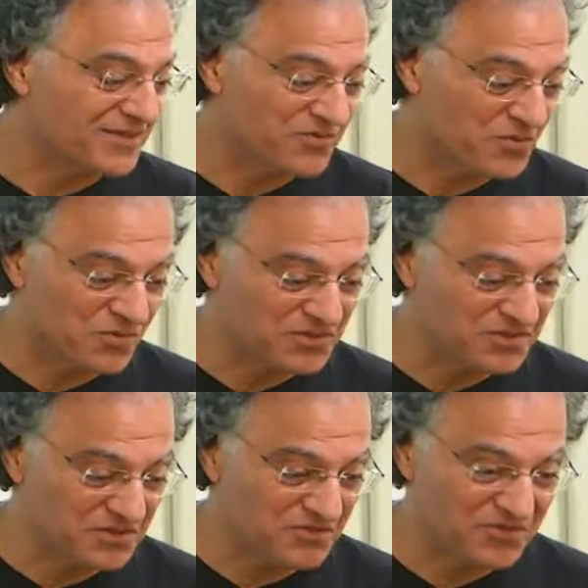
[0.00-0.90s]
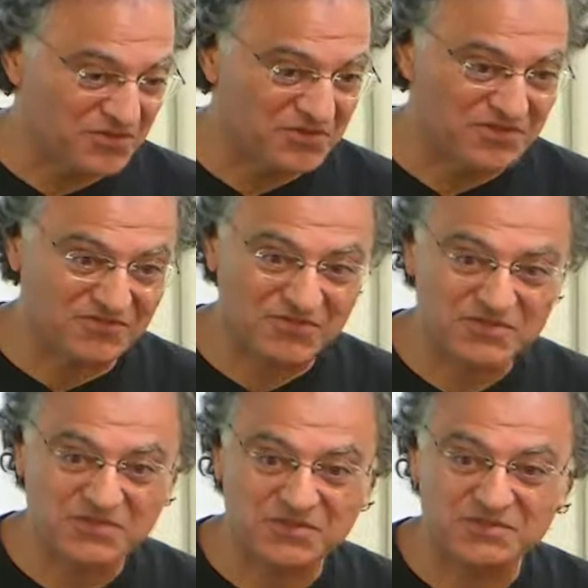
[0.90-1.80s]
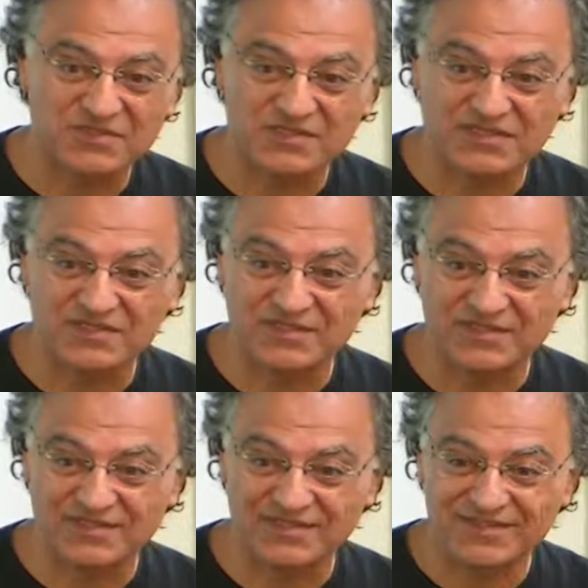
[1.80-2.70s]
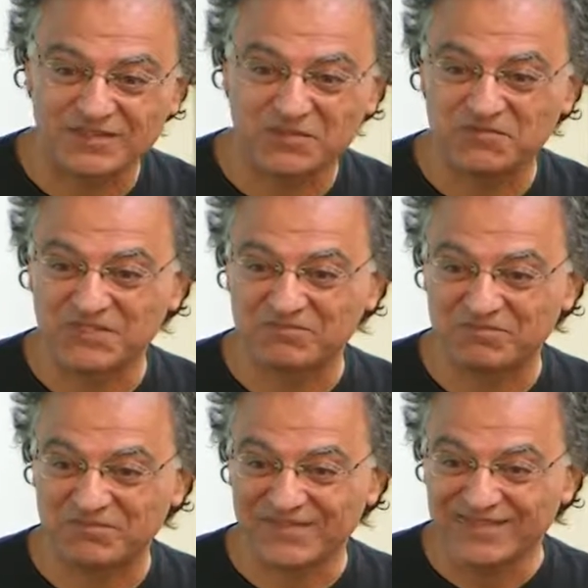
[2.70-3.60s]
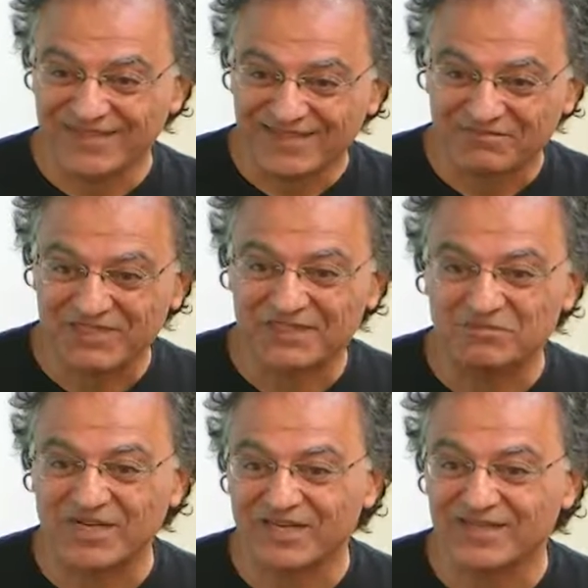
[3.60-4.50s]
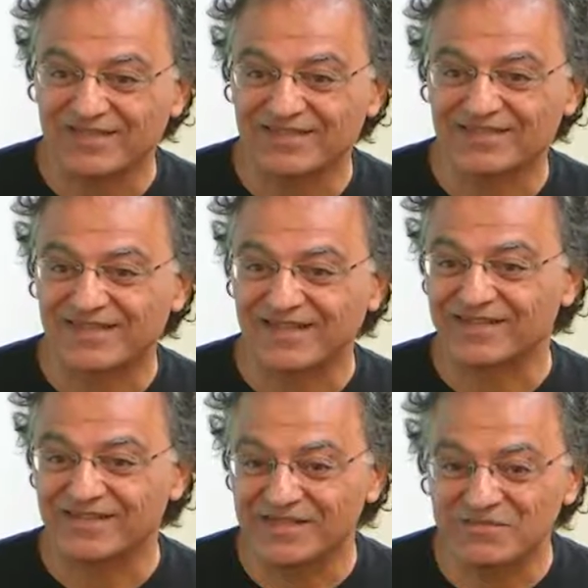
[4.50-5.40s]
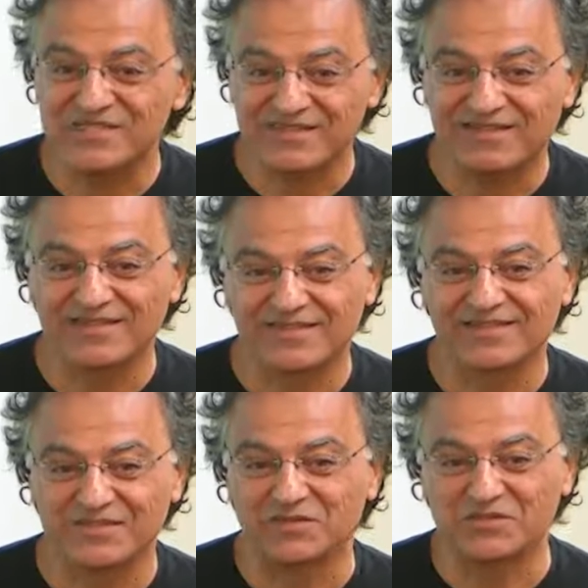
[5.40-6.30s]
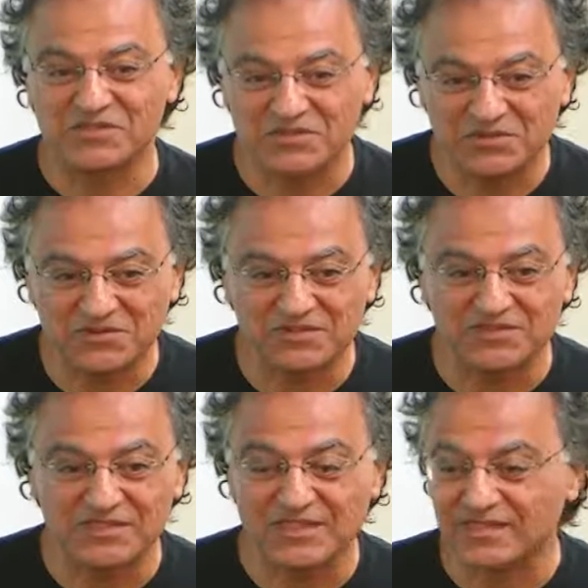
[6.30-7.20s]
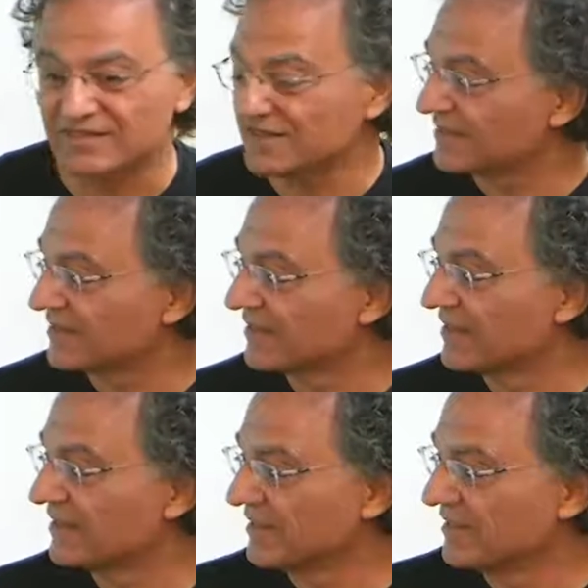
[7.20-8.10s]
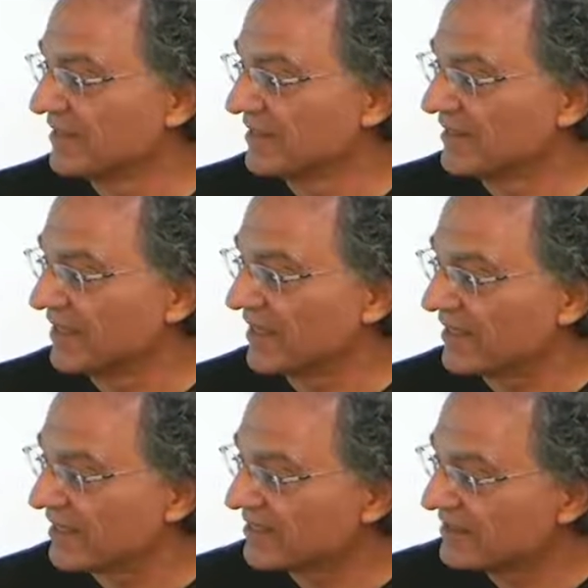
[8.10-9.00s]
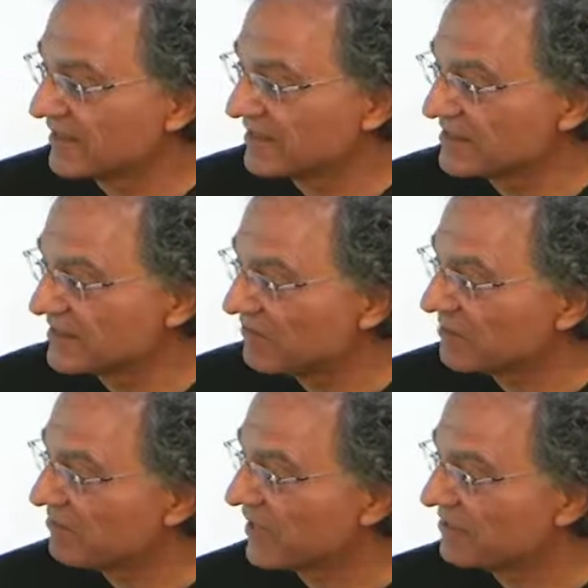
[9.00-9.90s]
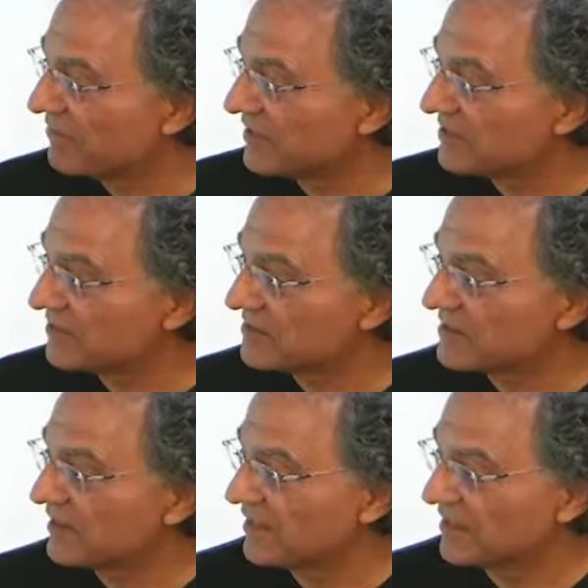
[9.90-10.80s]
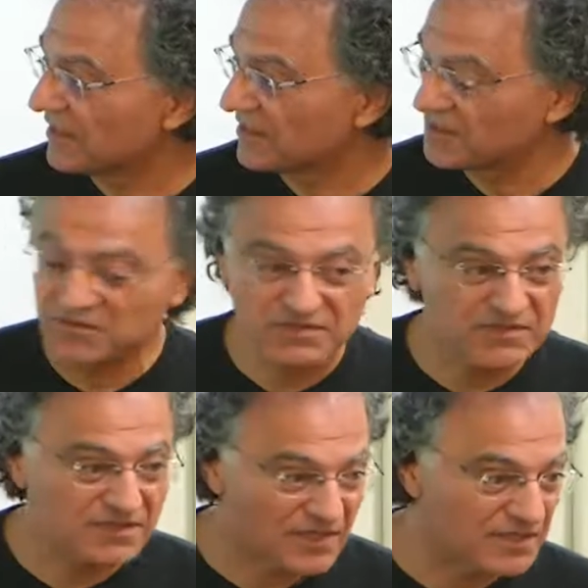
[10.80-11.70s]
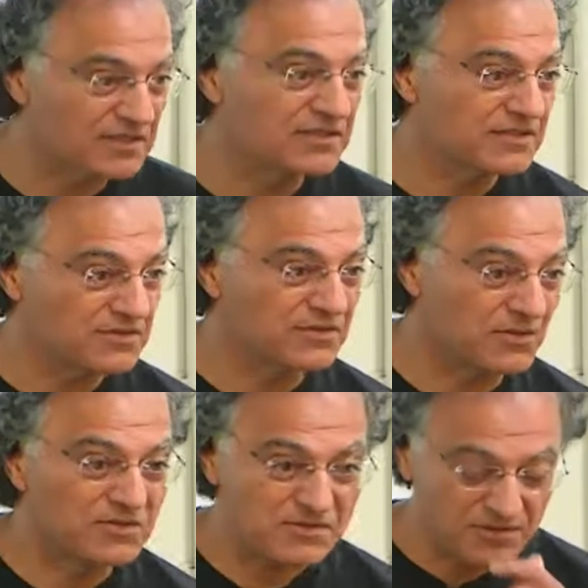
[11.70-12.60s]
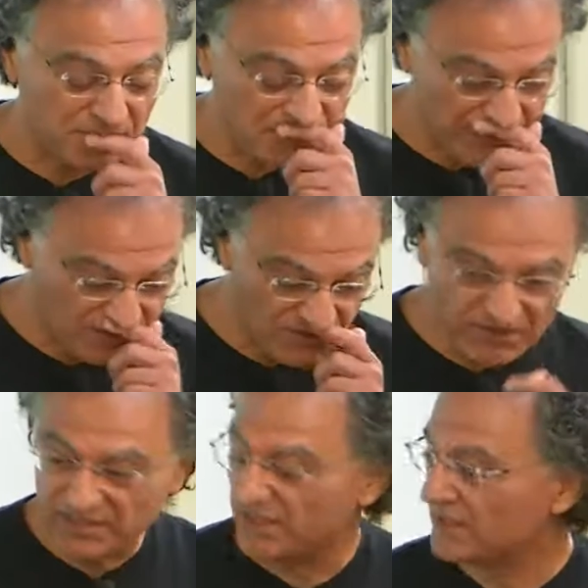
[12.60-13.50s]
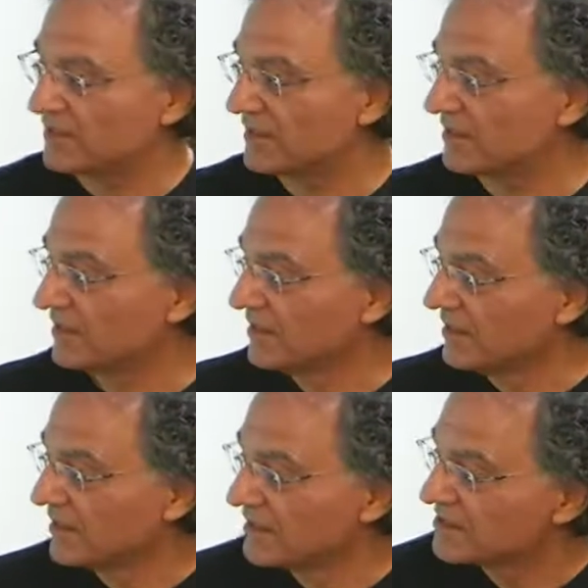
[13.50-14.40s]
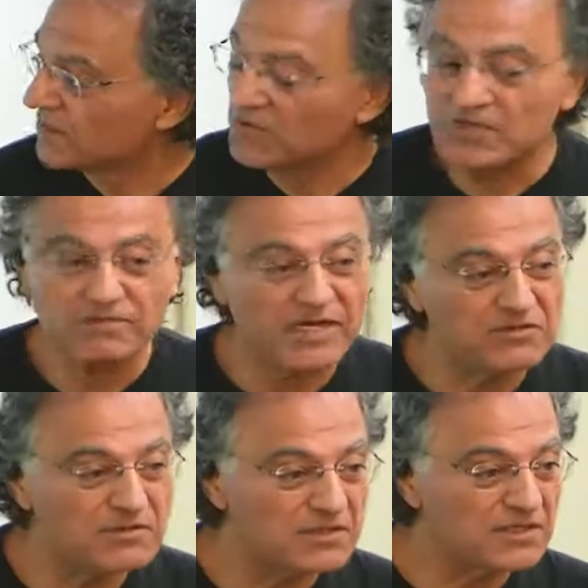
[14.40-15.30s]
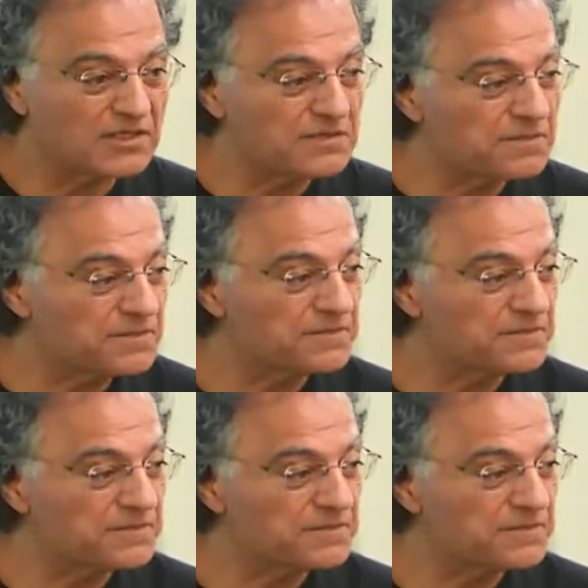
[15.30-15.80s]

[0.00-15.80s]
if you want to know if your, if your students turned in homework written by LLMs, you know, could, you, could you detect it? And uh, Steven Piantadosi, uh, who, is, uh, who is also a colleague here, uh, spoke about um,